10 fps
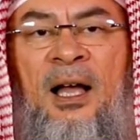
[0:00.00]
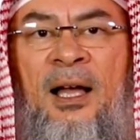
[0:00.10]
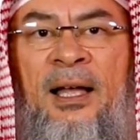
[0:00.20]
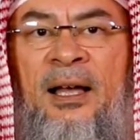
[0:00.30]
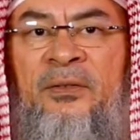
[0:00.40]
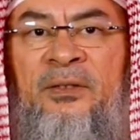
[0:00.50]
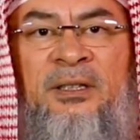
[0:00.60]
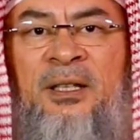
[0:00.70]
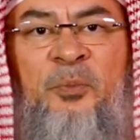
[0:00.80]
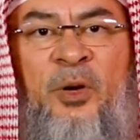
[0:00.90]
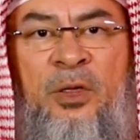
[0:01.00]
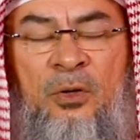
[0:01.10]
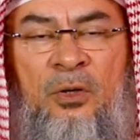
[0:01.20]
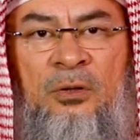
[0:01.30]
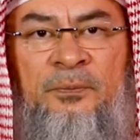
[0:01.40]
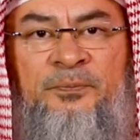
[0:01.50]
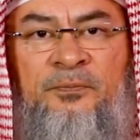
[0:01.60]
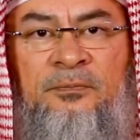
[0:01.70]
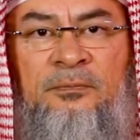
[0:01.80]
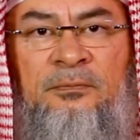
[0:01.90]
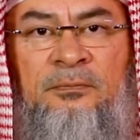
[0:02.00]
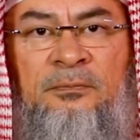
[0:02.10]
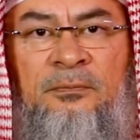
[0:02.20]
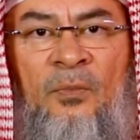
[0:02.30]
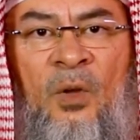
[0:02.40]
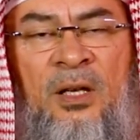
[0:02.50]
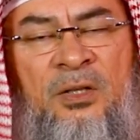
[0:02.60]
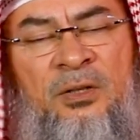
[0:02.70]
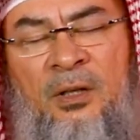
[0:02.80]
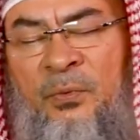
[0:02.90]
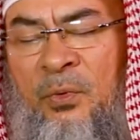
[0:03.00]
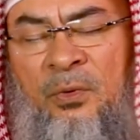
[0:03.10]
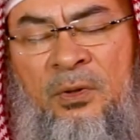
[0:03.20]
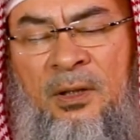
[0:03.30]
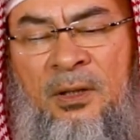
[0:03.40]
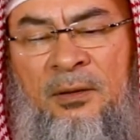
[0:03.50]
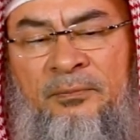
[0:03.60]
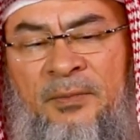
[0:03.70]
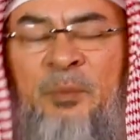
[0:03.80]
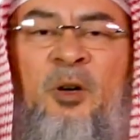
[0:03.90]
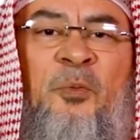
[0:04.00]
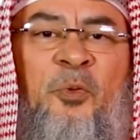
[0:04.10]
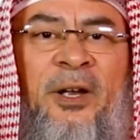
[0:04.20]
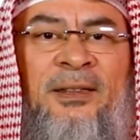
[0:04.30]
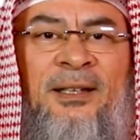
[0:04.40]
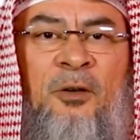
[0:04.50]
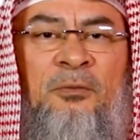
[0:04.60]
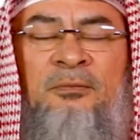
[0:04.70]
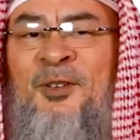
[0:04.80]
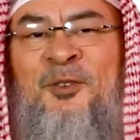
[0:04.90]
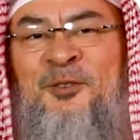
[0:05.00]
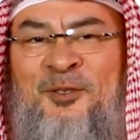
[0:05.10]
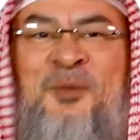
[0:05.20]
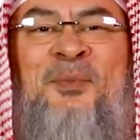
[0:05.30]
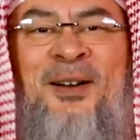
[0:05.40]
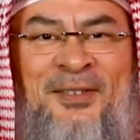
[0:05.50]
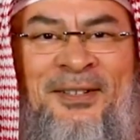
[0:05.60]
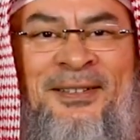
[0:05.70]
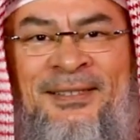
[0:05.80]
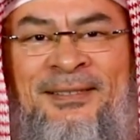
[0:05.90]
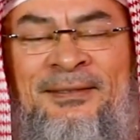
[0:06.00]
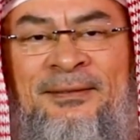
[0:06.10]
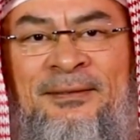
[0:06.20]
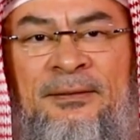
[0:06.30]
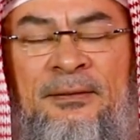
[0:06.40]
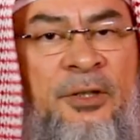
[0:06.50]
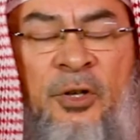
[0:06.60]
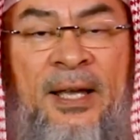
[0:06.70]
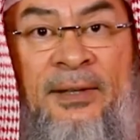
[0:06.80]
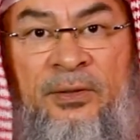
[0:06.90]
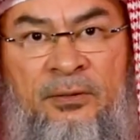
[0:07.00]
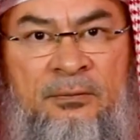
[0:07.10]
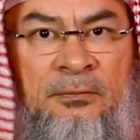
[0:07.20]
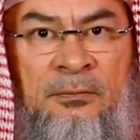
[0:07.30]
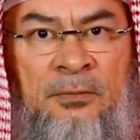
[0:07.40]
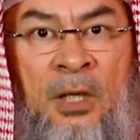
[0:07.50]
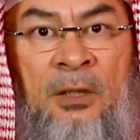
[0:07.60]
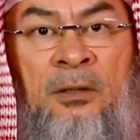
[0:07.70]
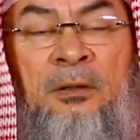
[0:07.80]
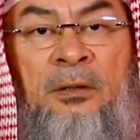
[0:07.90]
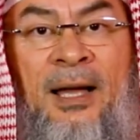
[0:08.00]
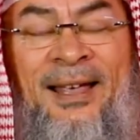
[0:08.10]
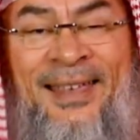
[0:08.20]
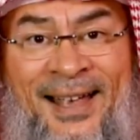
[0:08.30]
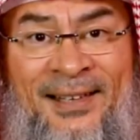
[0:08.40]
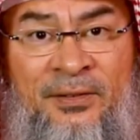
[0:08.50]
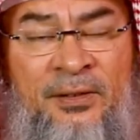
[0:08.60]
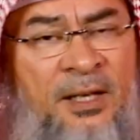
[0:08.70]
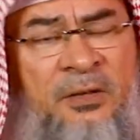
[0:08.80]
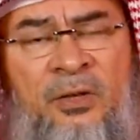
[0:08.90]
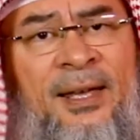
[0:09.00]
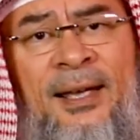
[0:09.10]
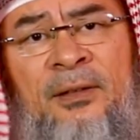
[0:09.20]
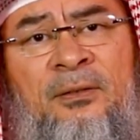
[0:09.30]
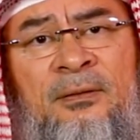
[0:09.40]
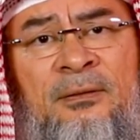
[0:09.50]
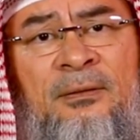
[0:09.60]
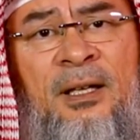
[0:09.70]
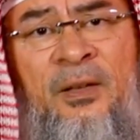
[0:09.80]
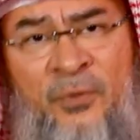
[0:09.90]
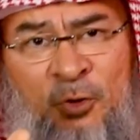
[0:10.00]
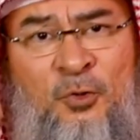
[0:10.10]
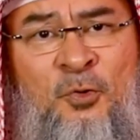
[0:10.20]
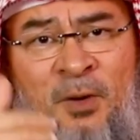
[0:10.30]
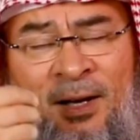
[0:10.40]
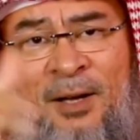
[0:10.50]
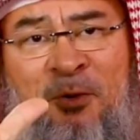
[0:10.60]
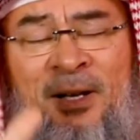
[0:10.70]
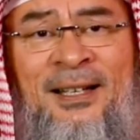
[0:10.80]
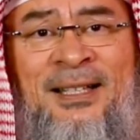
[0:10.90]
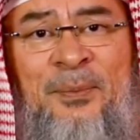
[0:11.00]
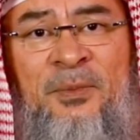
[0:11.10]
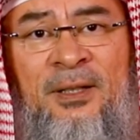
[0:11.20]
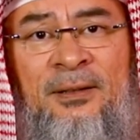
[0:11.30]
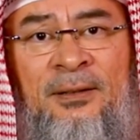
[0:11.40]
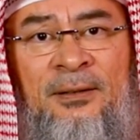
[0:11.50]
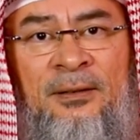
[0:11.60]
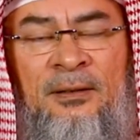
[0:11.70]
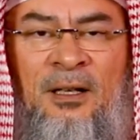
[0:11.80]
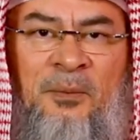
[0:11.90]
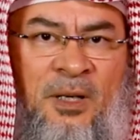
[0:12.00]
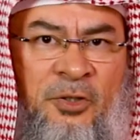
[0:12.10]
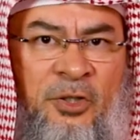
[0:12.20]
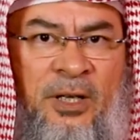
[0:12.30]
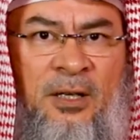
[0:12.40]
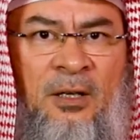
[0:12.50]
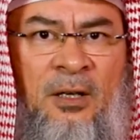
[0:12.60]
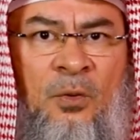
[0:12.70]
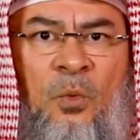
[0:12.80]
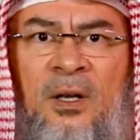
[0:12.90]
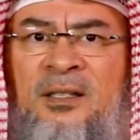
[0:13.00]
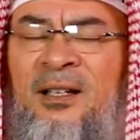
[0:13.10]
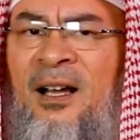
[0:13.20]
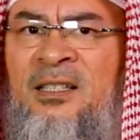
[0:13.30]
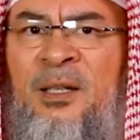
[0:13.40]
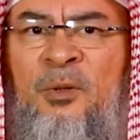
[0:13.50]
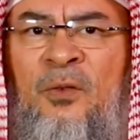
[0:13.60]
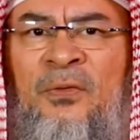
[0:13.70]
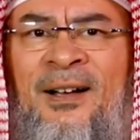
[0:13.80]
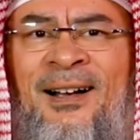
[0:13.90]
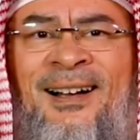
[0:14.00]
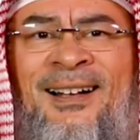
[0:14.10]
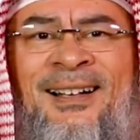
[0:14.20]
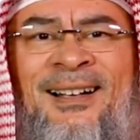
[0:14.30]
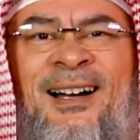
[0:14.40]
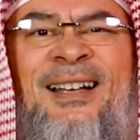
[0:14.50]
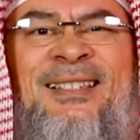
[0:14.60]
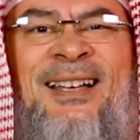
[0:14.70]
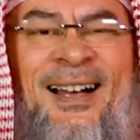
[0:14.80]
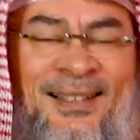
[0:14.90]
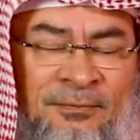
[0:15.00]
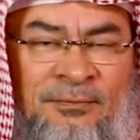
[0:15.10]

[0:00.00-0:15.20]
I have, did not pray dhuhr. Astaghfirullah, I'm going to pray it now. No, no, don't bother. You can't. I can't? Yes, you can't. And if you do, Allah will not accept it. Come on, Shaykh. What is the concept of qaza?